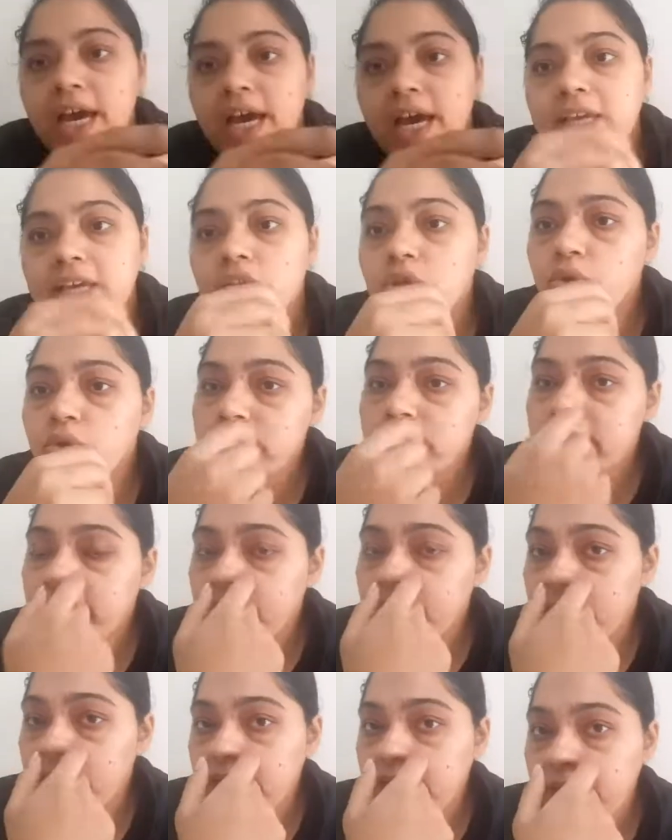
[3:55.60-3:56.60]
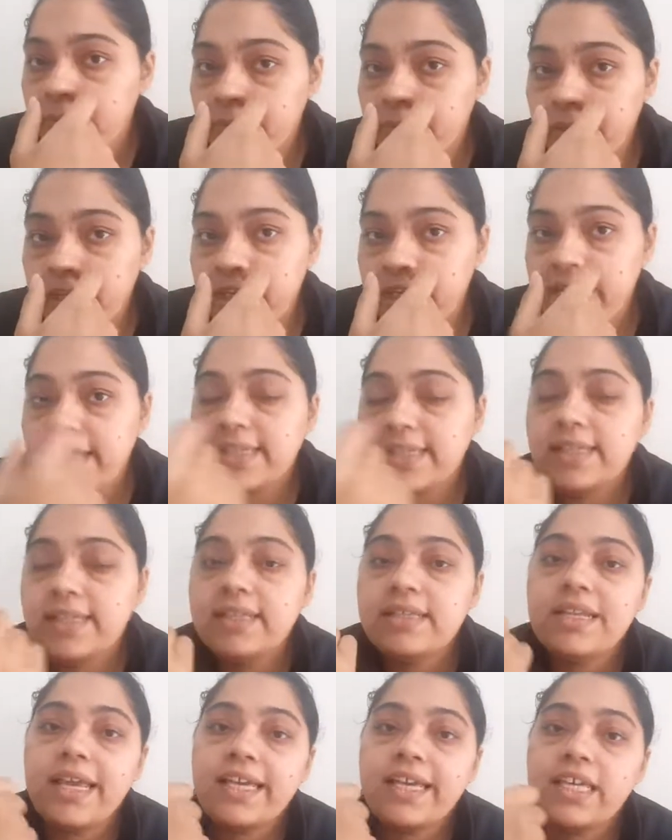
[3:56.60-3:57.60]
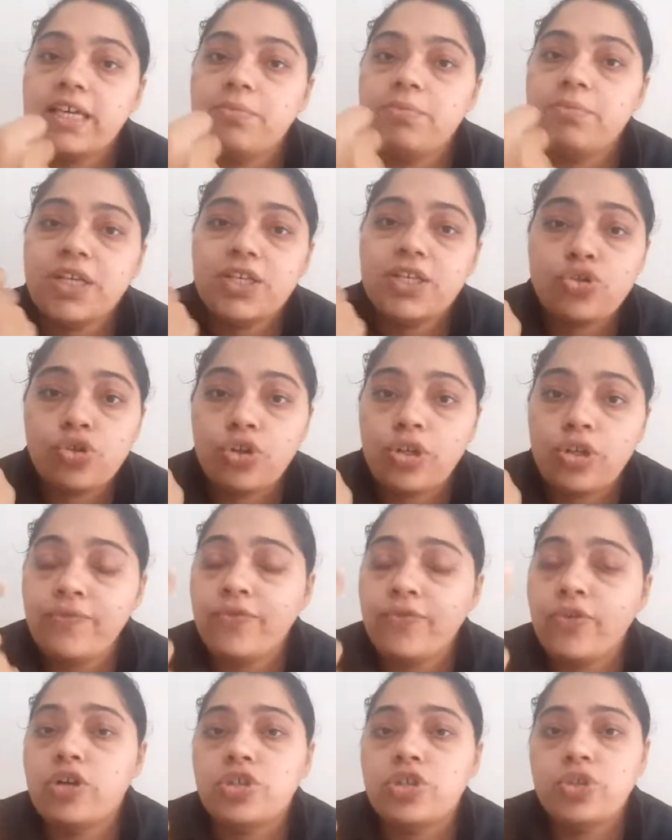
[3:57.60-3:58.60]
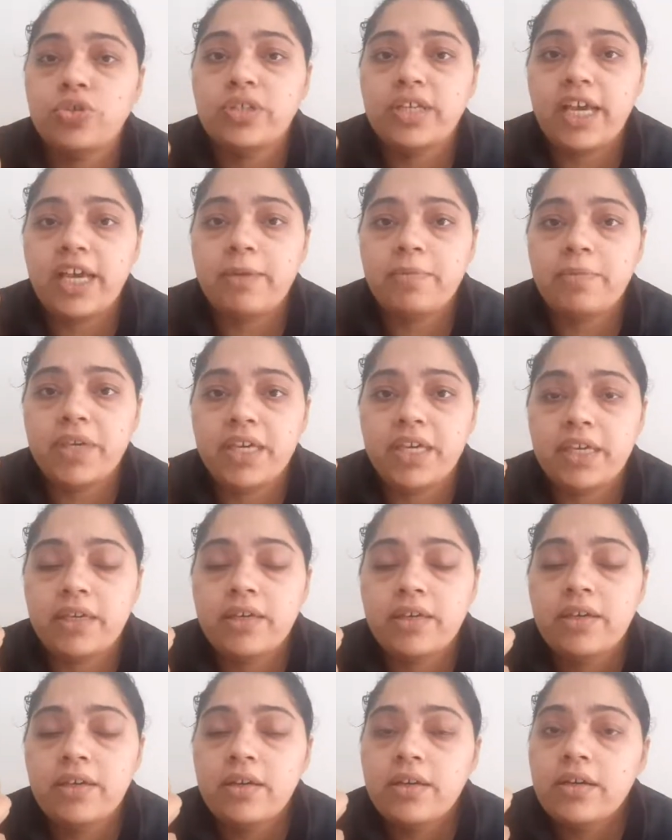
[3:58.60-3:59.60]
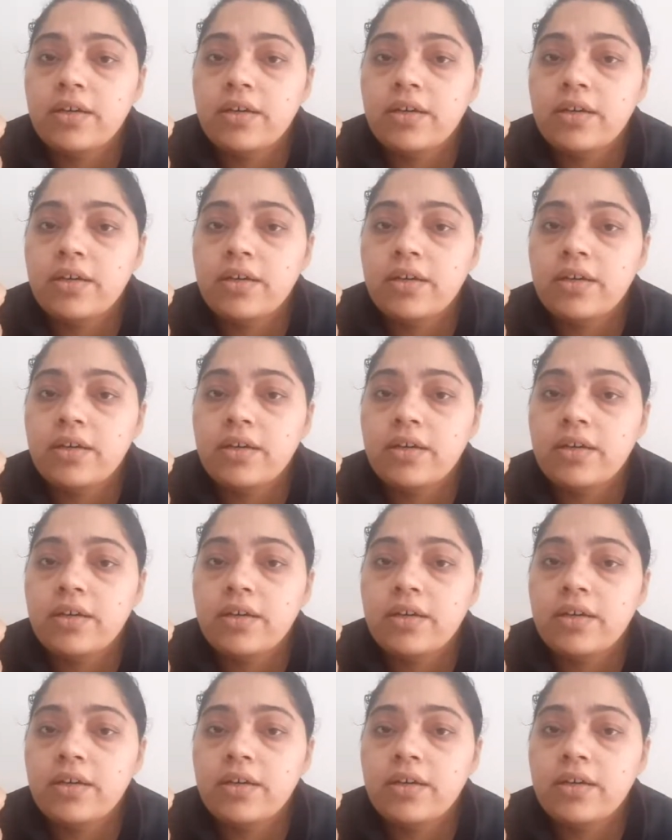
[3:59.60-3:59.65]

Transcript: I use different company resins like Chemixol, Fortune Chemi,